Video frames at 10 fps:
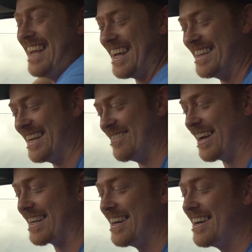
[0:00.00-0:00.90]
Yeah. Then I'm
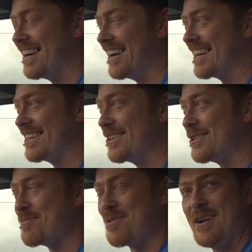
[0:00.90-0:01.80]
like,
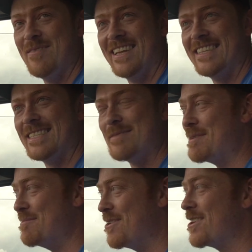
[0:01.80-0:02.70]
Google prime lenses a
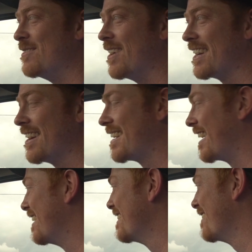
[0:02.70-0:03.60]
bit more. I'm like,
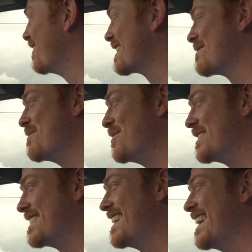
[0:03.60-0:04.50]
okay, that makes a bit more
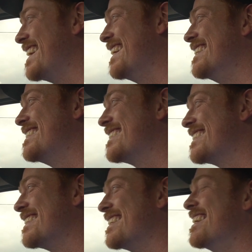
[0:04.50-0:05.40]

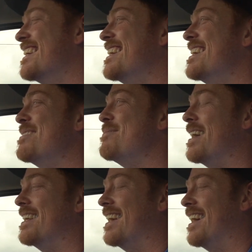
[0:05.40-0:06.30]
sense.
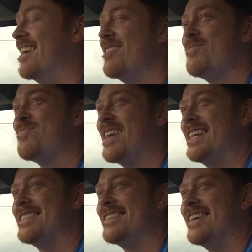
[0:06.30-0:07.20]
But
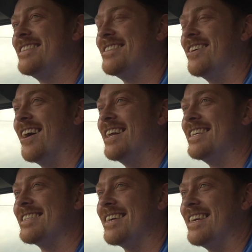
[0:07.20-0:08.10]
it's not. I
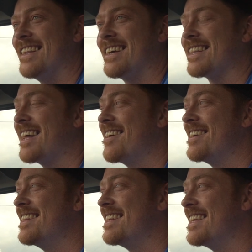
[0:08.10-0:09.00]
just the
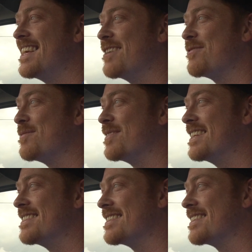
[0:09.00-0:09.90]
clarity that you get from
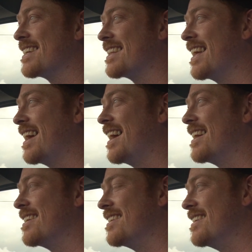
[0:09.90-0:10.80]
lenses like
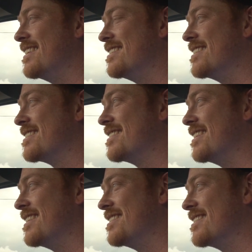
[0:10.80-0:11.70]
that is
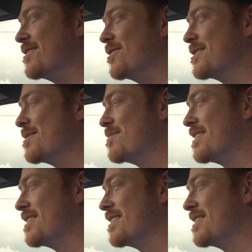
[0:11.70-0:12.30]
just awesome.